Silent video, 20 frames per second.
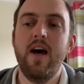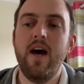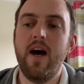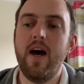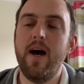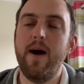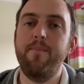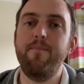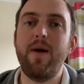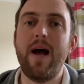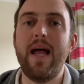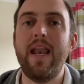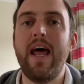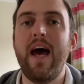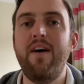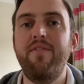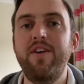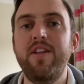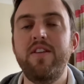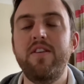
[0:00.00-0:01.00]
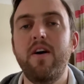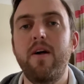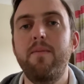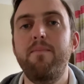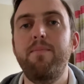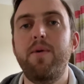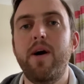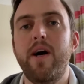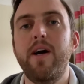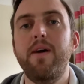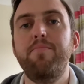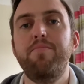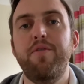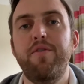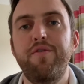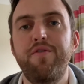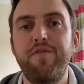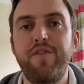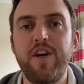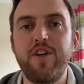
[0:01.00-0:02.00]
And have it done by a
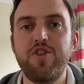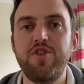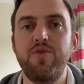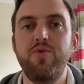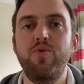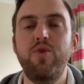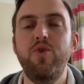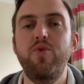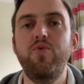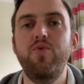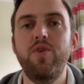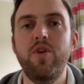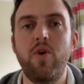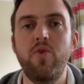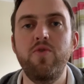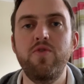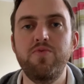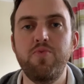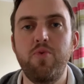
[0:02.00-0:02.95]
professional who knows